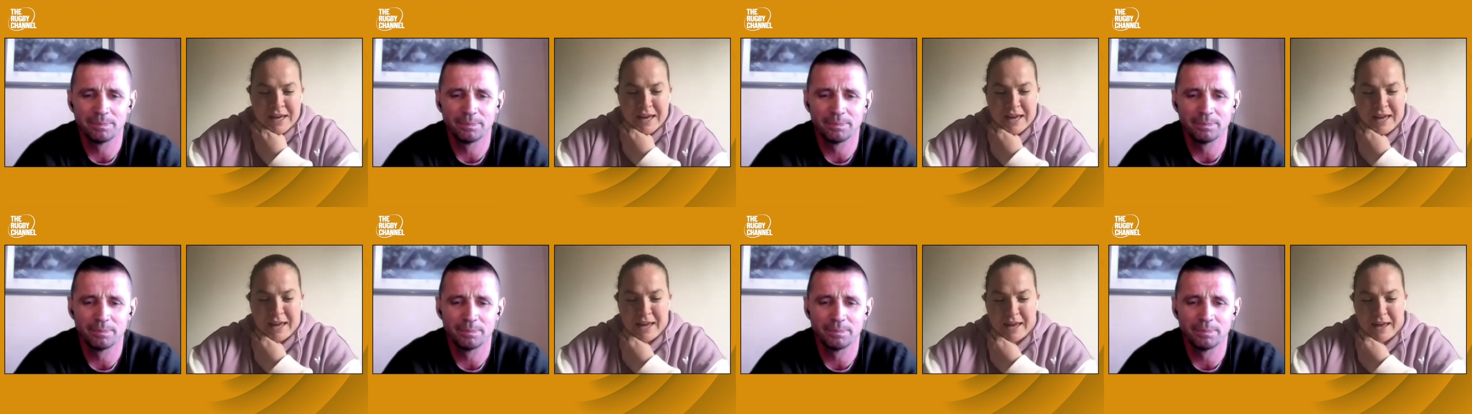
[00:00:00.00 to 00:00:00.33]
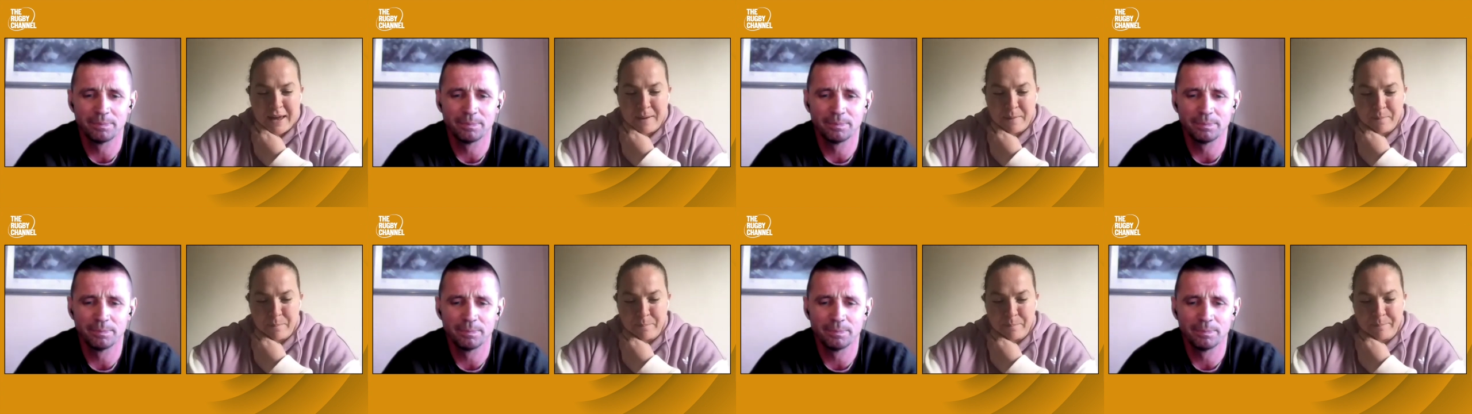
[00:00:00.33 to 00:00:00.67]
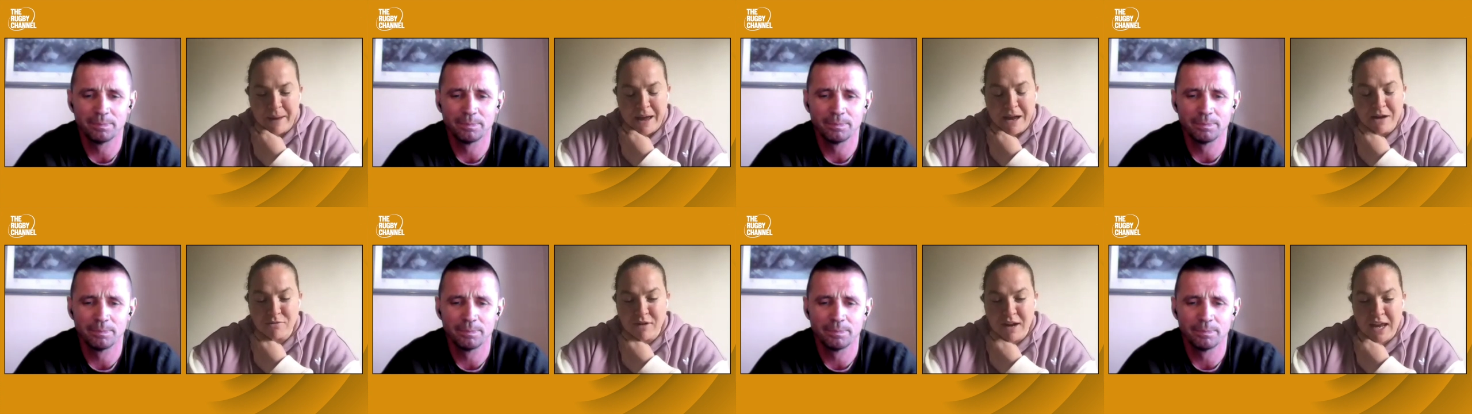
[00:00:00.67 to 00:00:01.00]
Speaker 1: um,
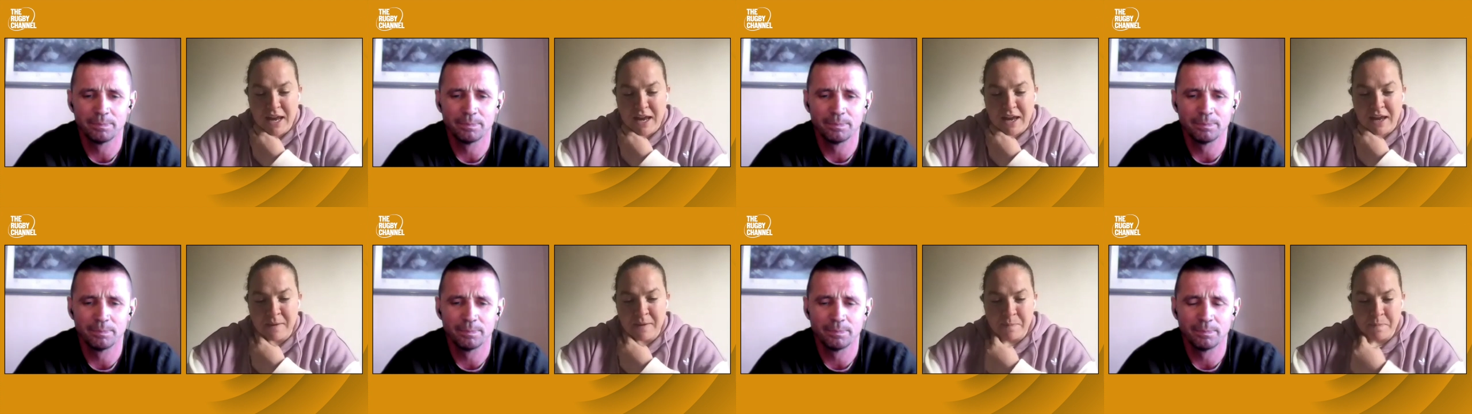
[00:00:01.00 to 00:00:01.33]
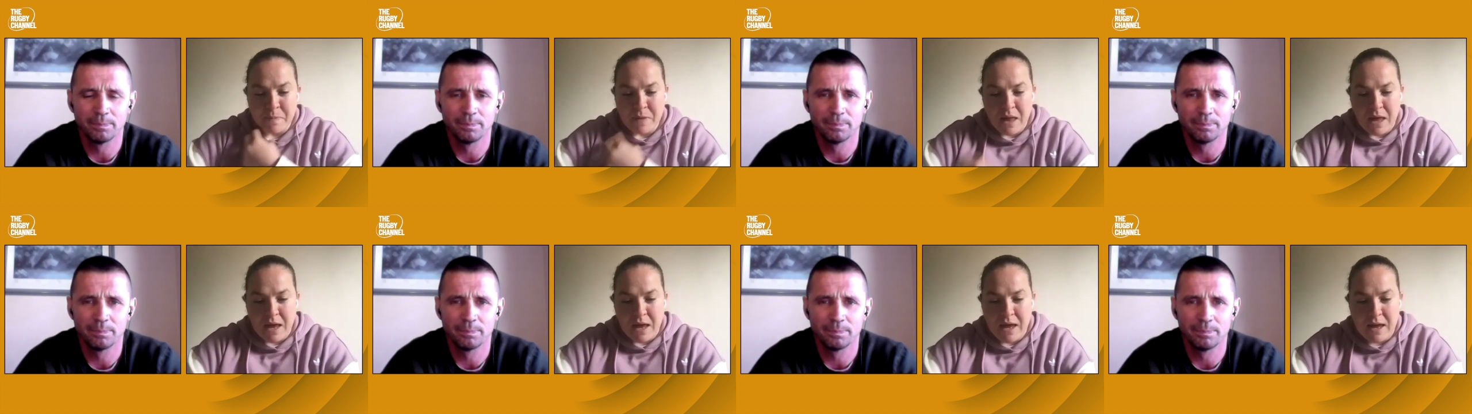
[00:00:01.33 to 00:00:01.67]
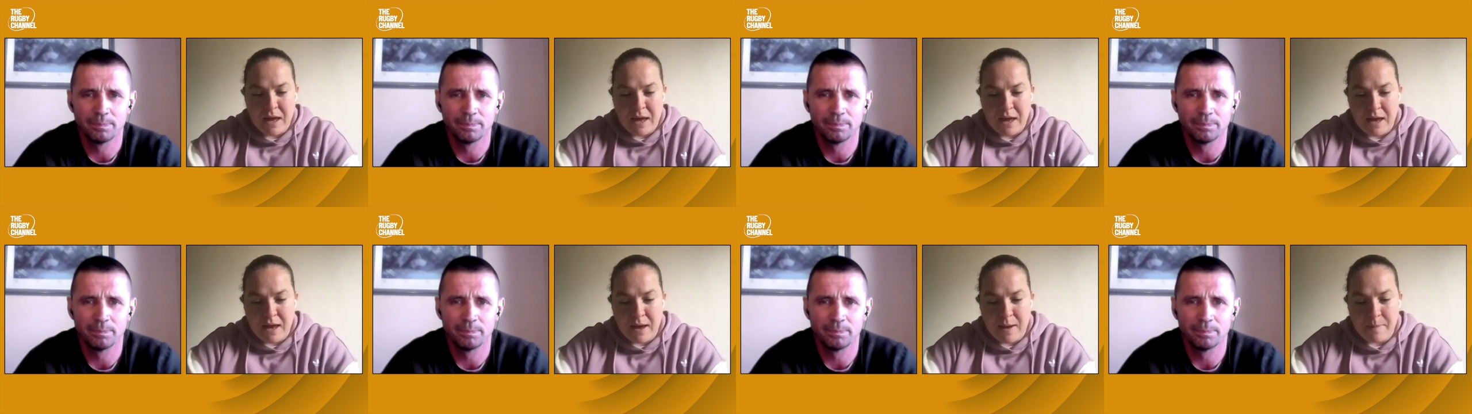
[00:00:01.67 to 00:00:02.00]
Pat Ray,
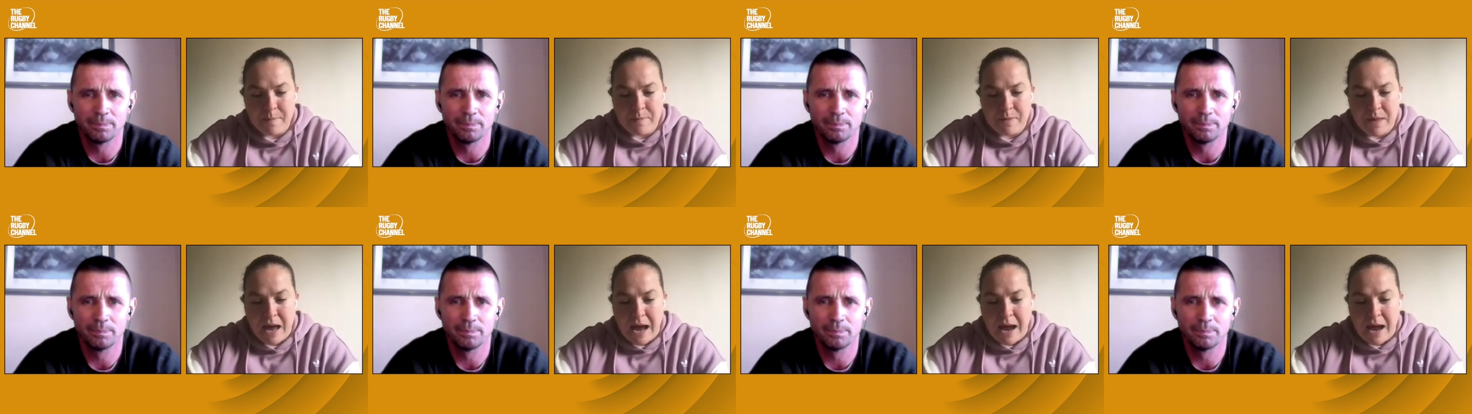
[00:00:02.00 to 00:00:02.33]
um,